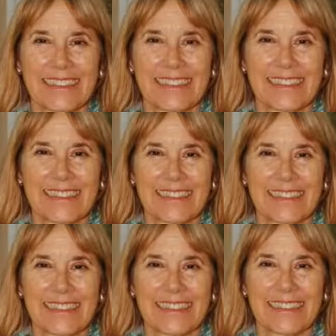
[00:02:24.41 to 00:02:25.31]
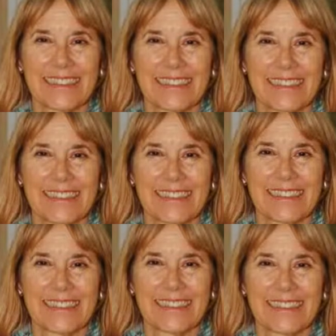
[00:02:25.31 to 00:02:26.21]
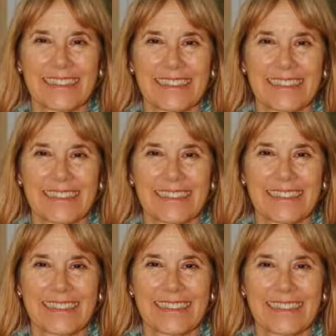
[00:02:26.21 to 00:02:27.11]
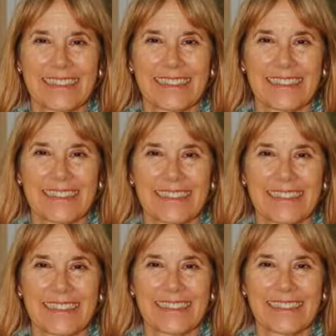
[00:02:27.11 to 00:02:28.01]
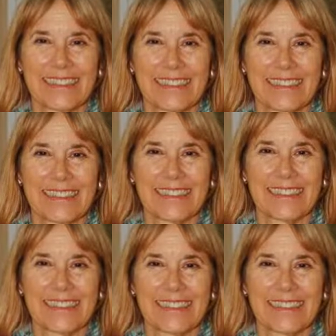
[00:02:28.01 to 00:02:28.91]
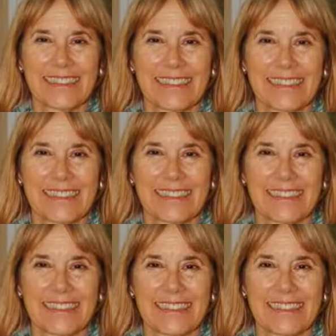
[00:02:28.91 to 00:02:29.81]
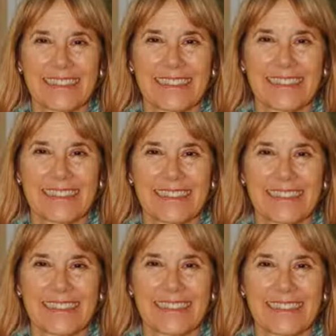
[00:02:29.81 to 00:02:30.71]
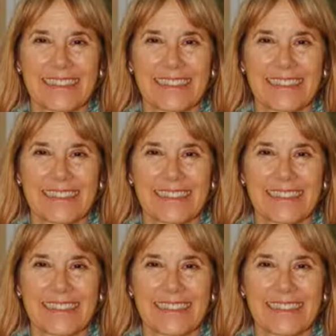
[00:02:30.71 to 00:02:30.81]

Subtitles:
(not speaking)